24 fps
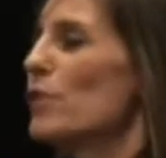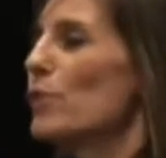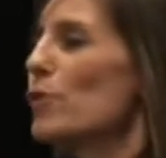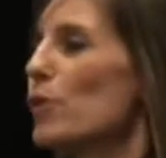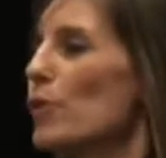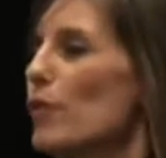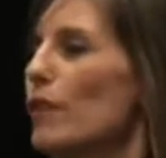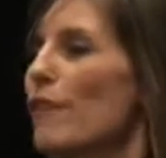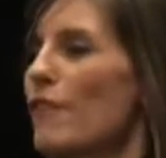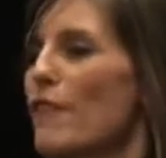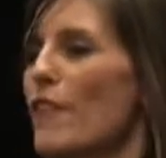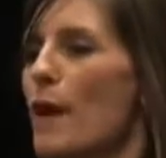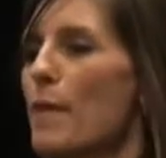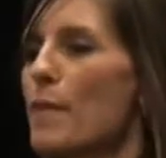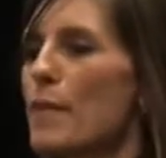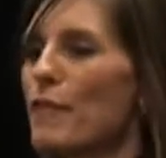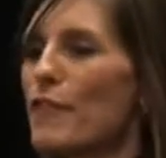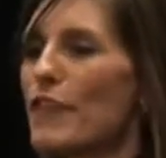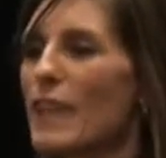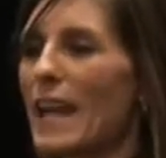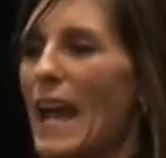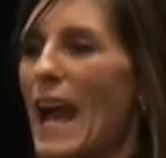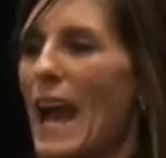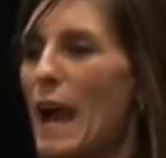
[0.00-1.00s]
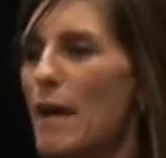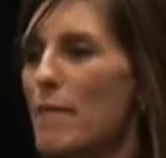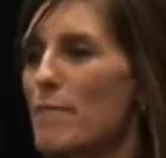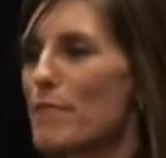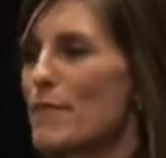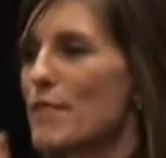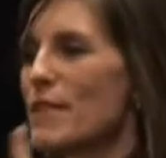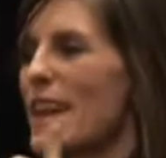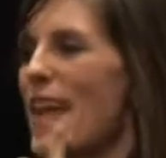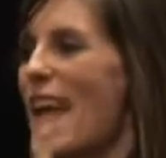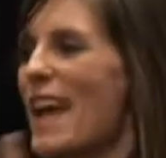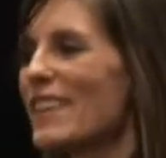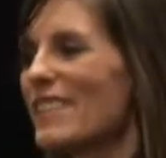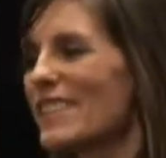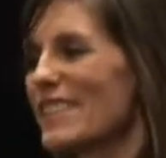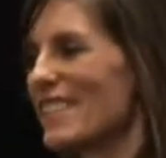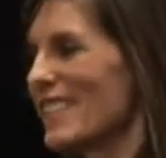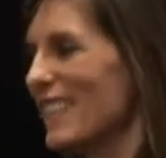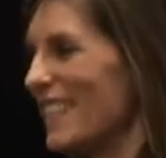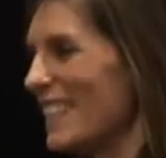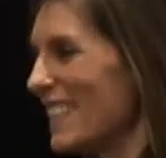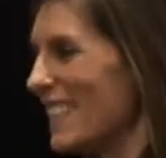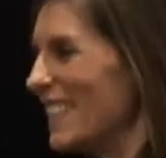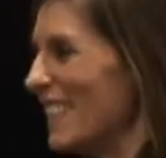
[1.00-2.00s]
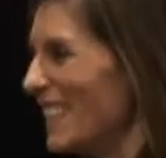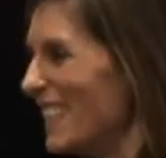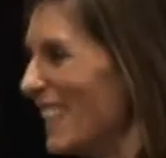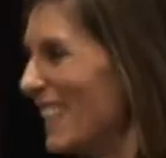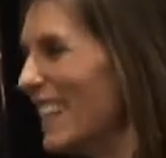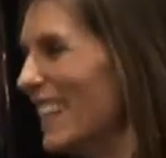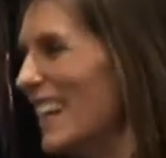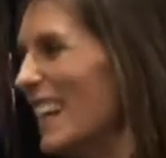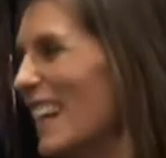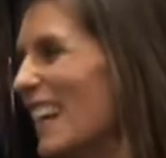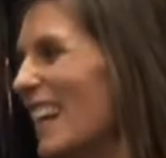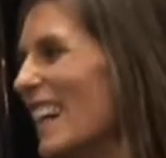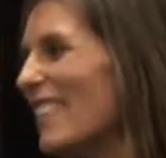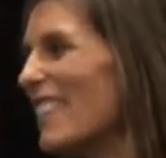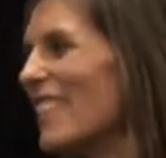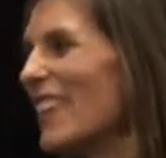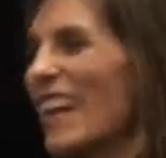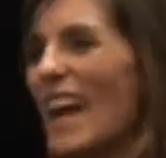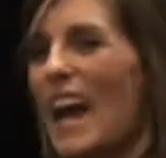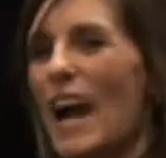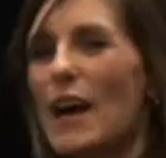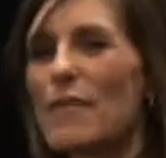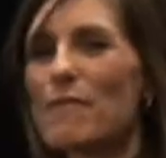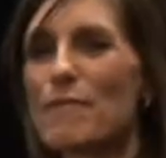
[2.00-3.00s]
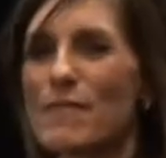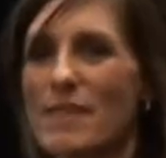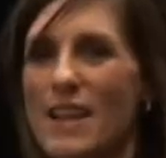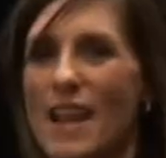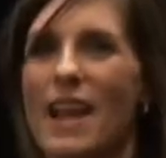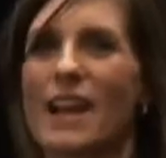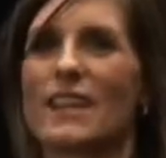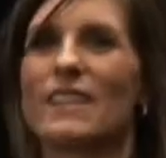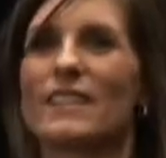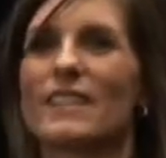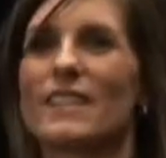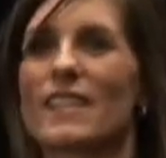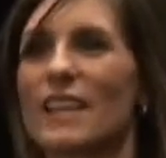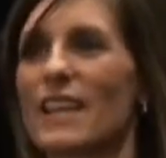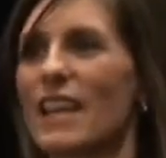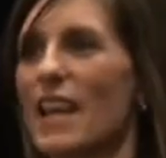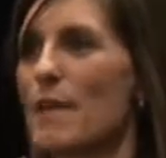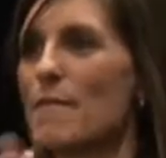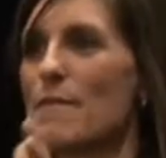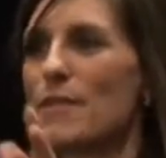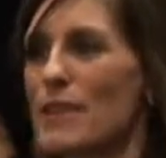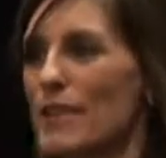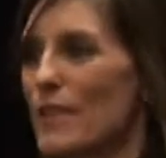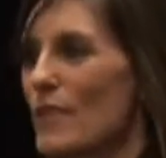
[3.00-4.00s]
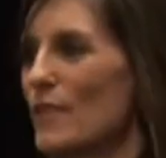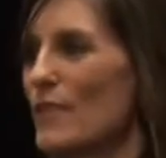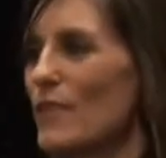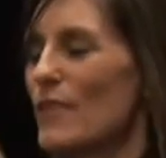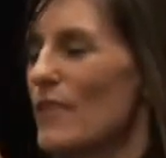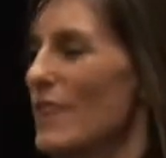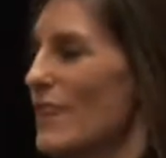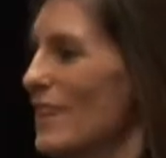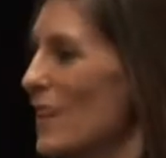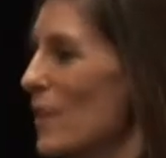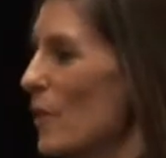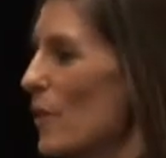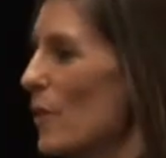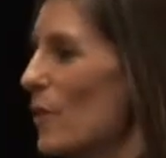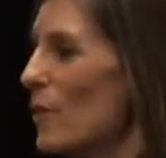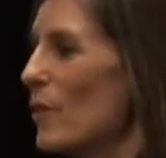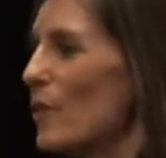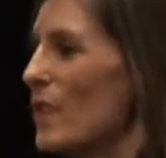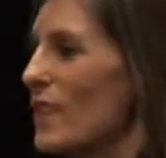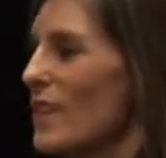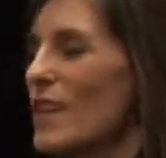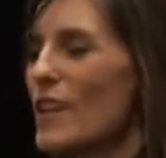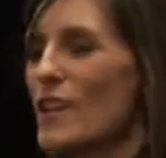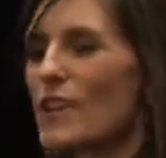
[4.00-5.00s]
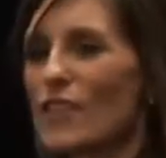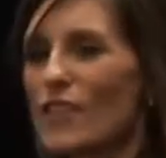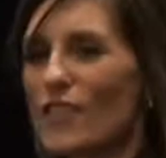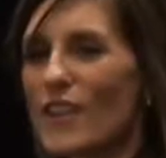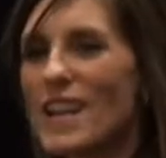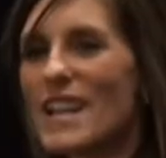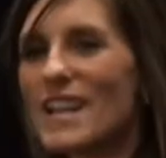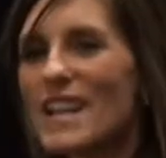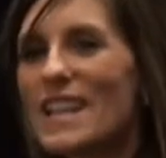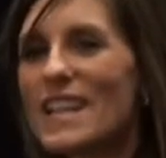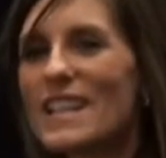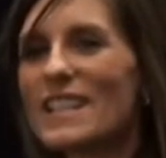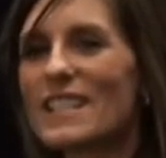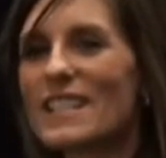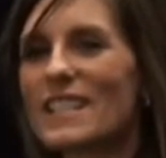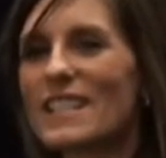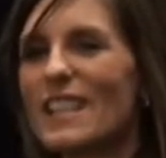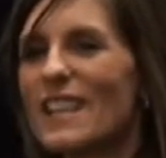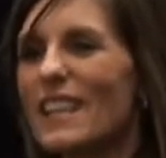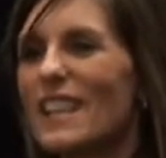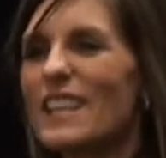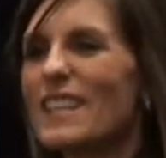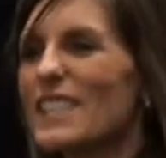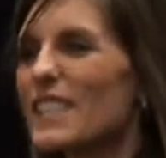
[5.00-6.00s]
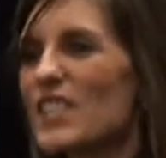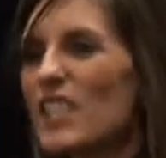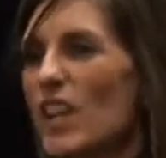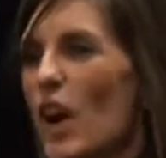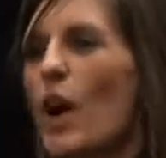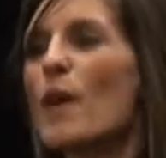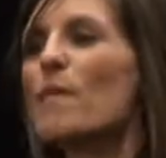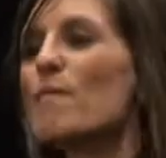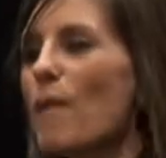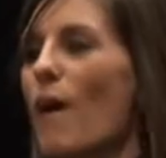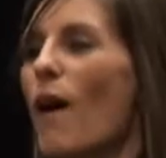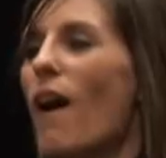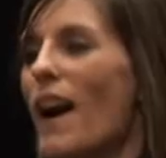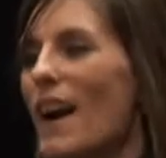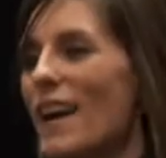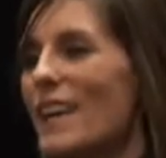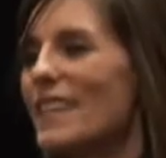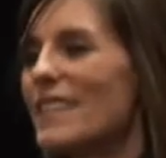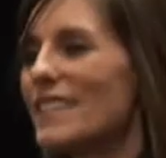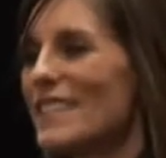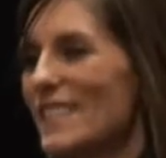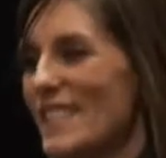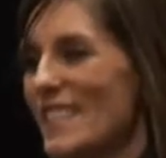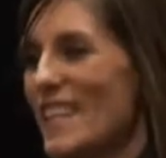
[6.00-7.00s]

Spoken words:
a rule of thumb, if you can't pronounce it, if you can't pronounce the chemical or the ingredient, don't buy it. It's